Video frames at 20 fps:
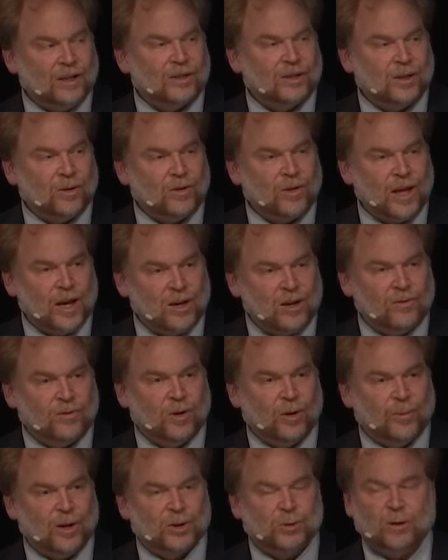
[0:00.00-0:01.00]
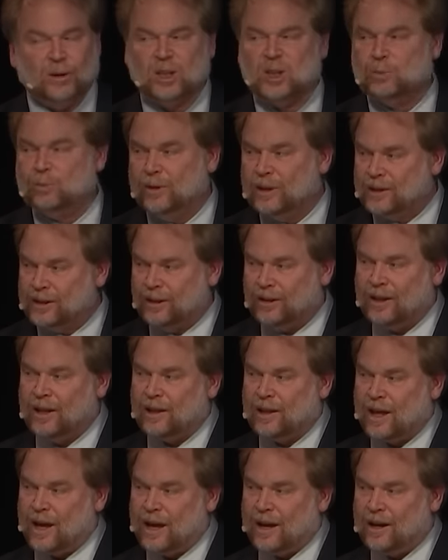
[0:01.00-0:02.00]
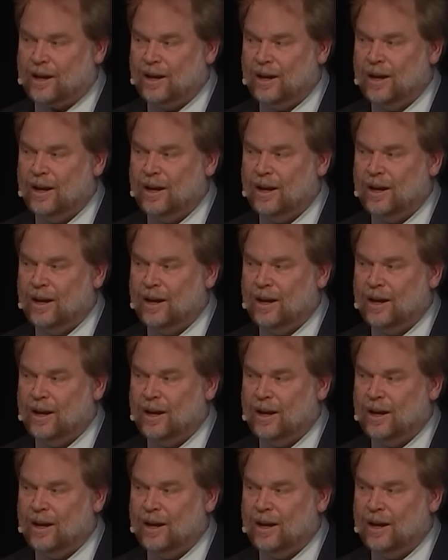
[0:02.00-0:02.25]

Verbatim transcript: So thank you very much. I want to explicitly thank